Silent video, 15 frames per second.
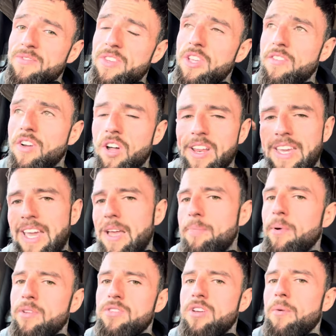You've got to keep
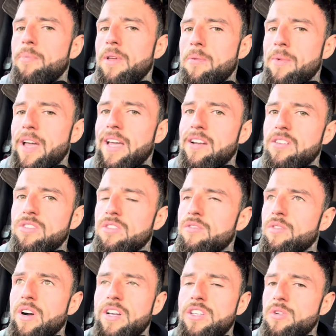on top of your maintenance,
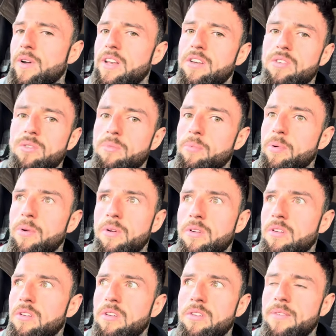otherwise you end up,
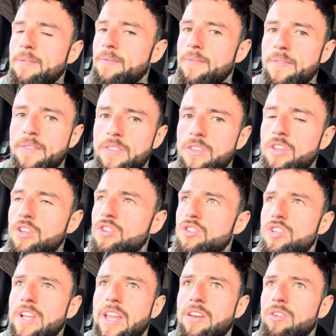you
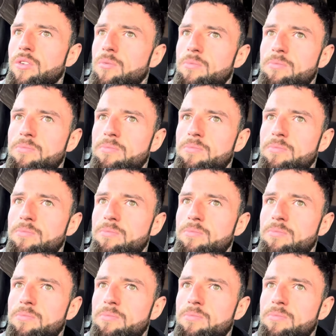just end up